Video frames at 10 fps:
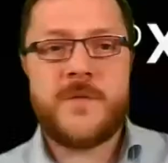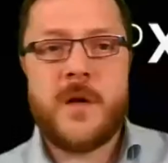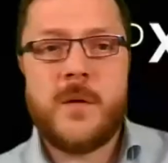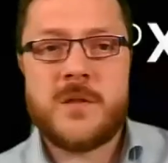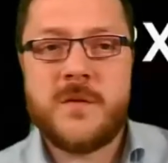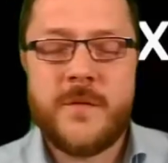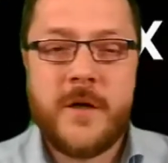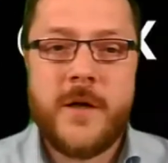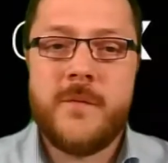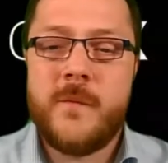very much. So it's
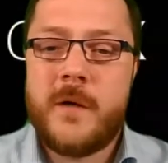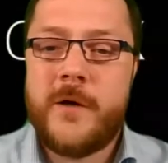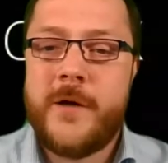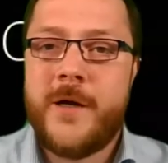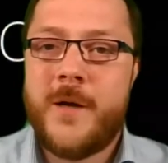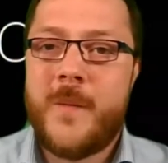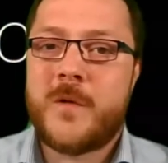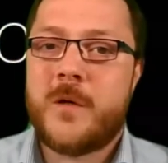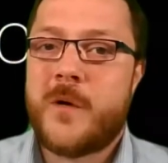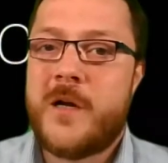very, very
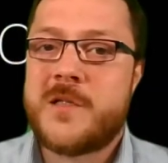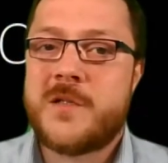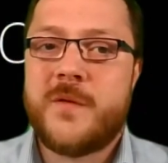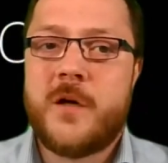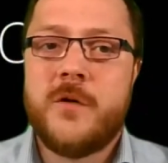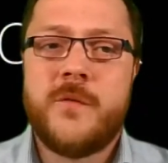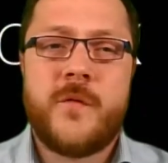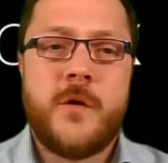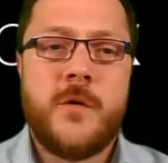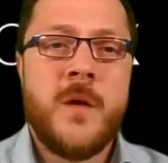comprehensive
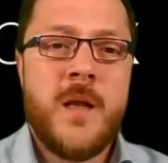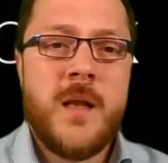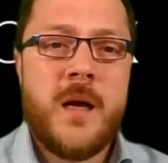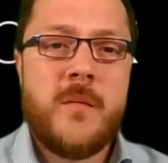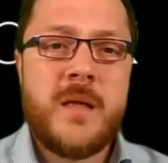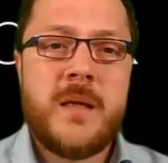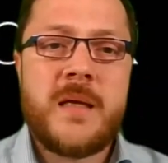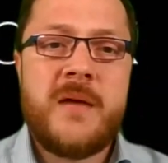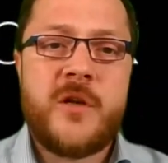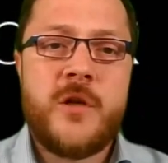overview. I mean,
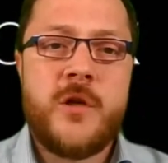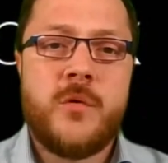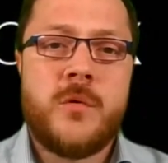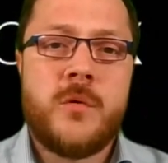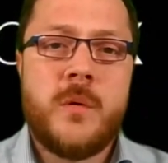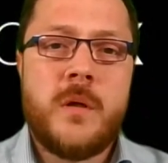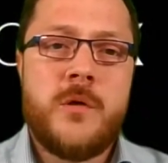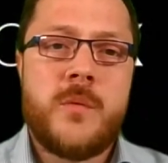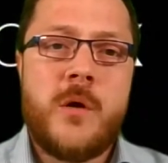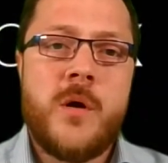Gavin,
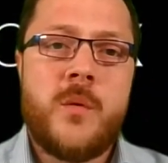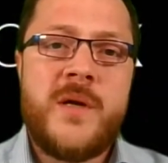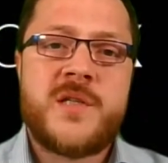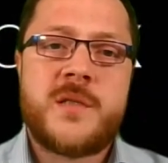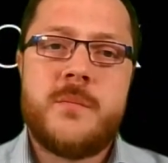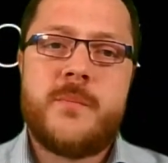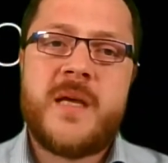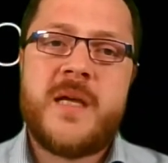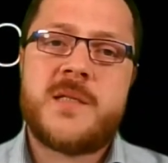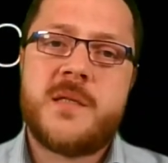you wrote a recent
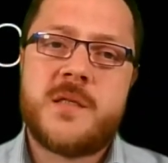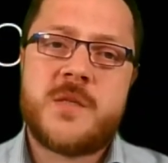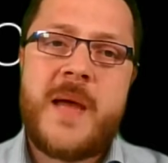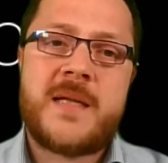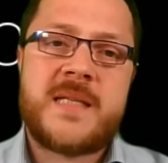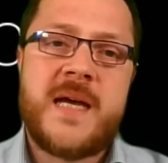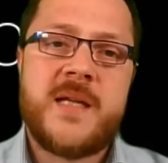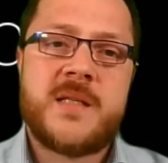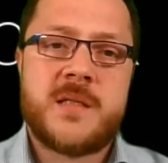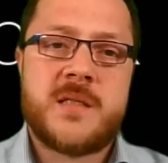piece in The
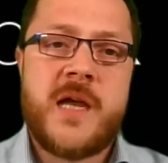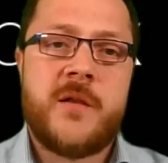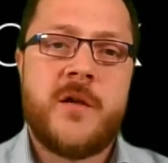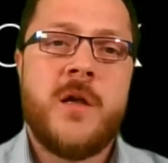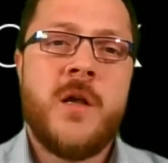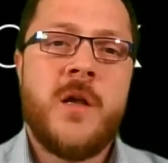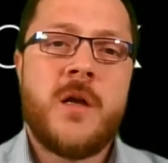Spectator saying that